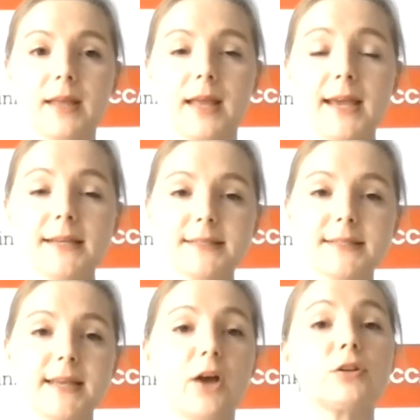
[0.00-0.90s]

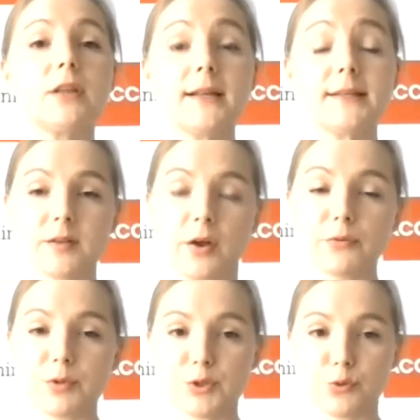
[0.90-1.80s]
ACCA online study
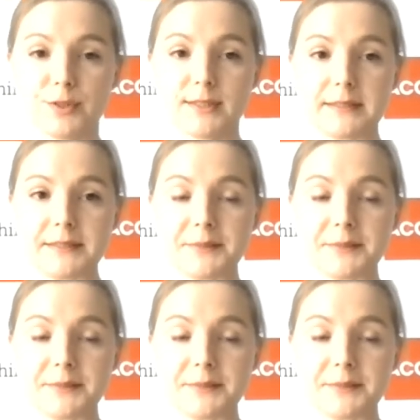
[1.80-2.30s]
resources.